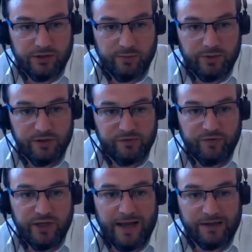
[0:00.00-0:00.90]
companies
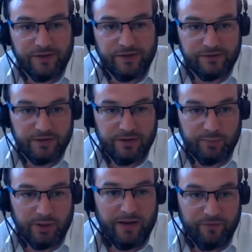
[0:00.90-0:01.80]
free access to the
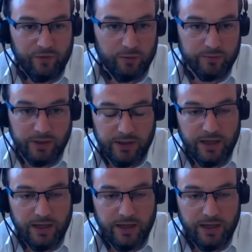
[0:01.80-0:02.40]
platform,